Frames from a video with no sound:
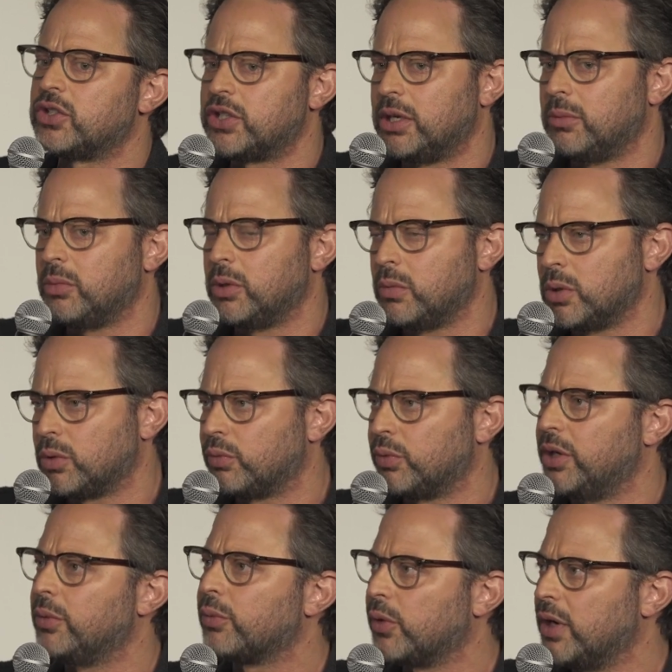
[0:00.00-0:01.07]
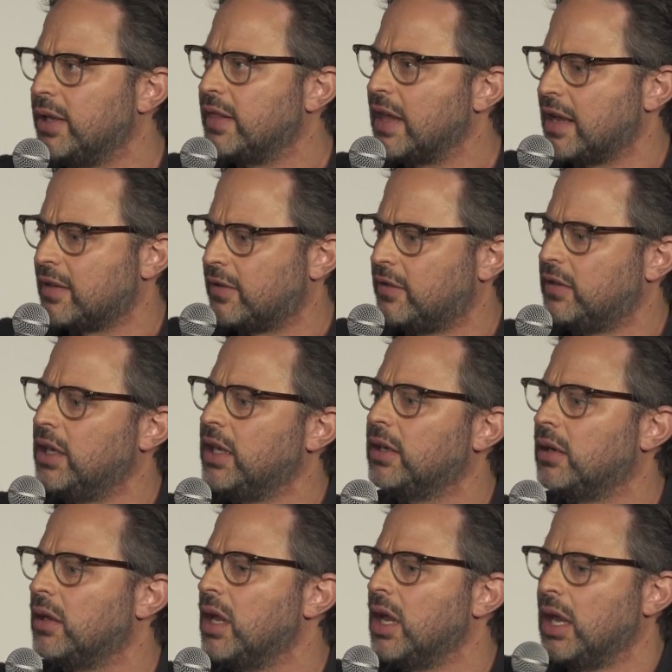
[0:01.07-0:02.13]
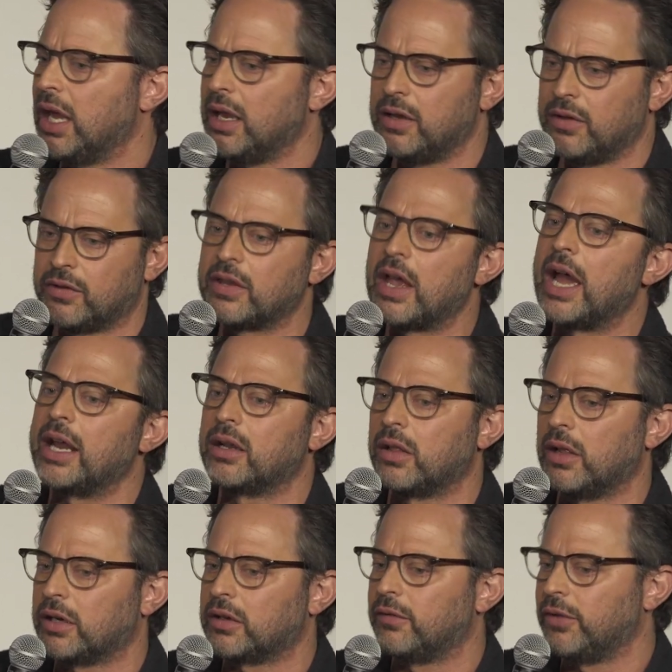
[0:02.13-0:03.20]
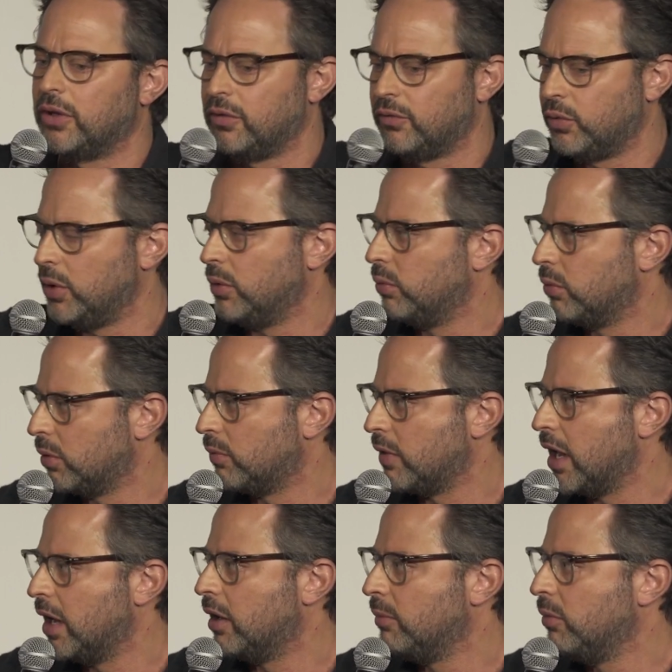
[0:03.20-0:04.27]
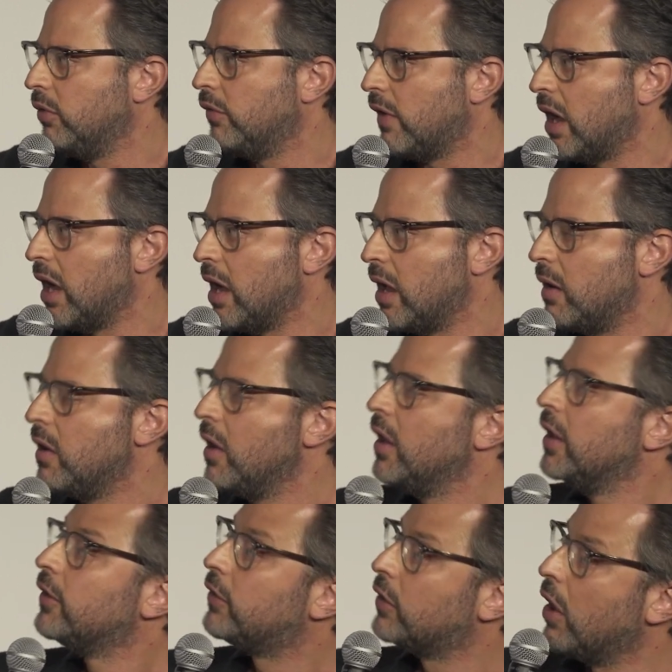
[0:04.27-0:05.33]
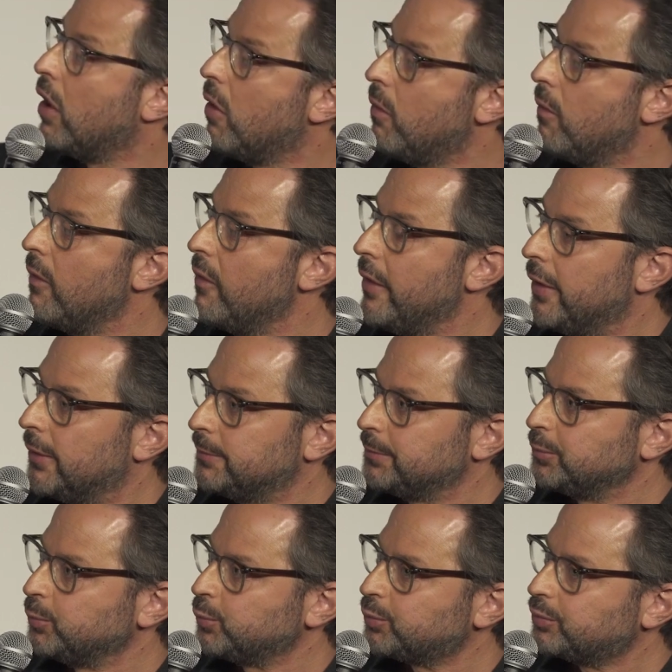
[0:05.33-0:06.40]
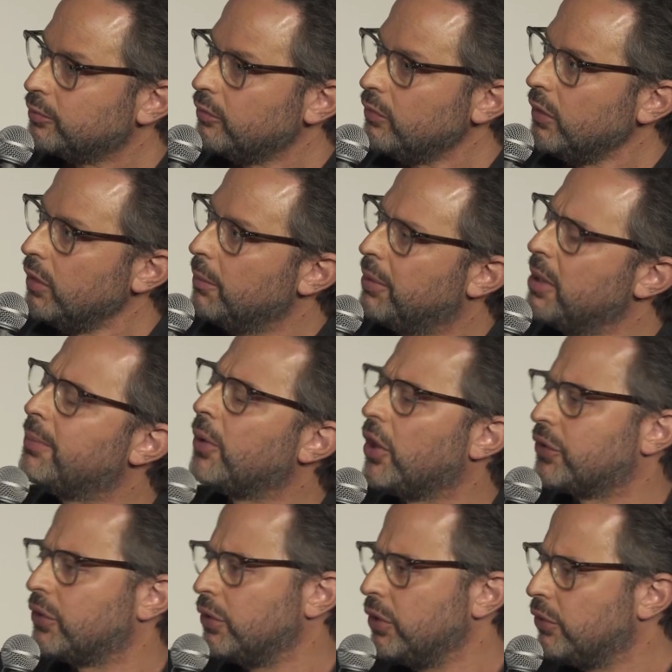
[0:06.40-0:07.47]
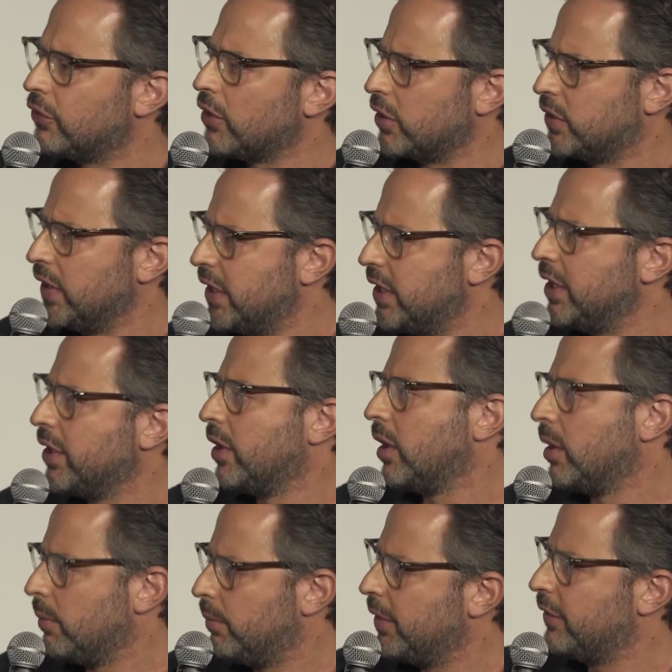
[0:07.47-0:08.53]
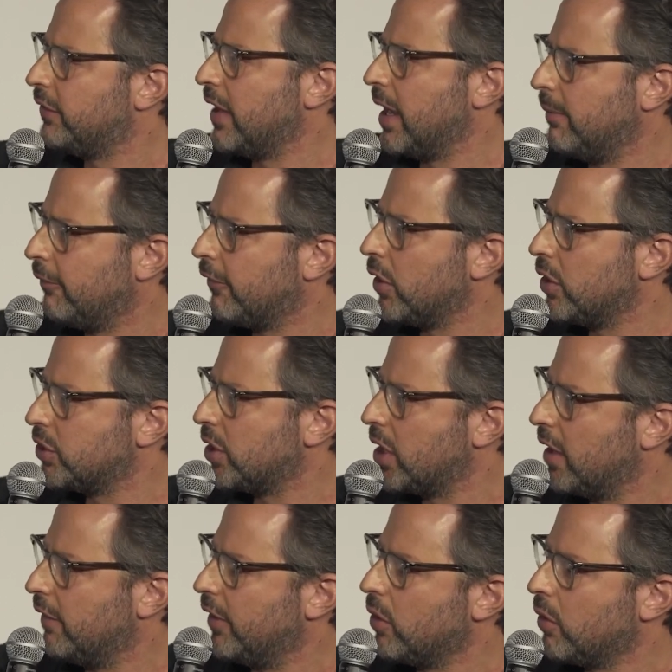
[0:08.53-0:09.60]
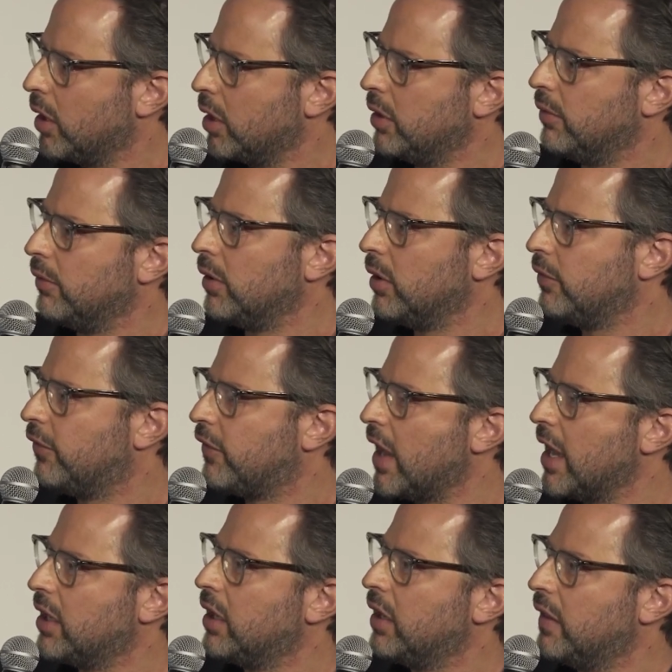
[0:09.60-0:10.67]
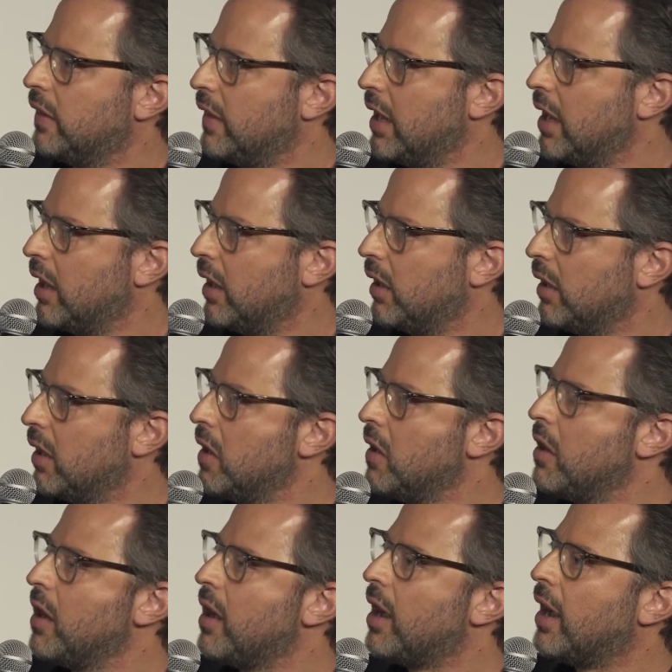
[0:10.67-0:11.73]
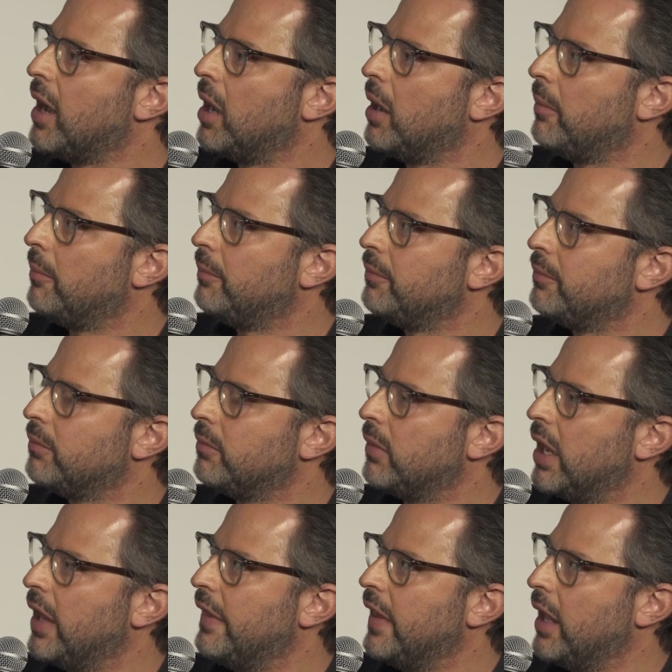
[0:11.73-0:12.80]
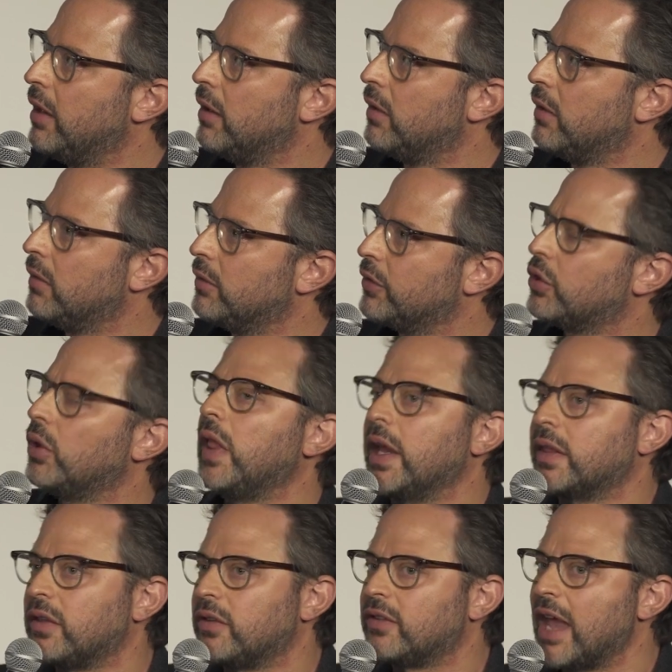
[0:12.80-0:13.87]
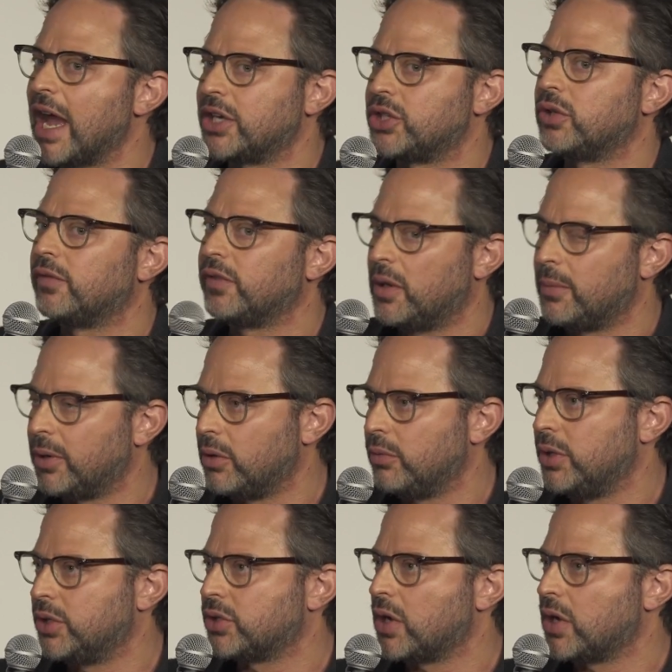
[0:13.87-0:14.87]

a scene, we would reread that scene and decide collectively if we were ready to move on. So people also, you start to hear the same version of it, or you find it in there, and then so like the Statue of Liberty,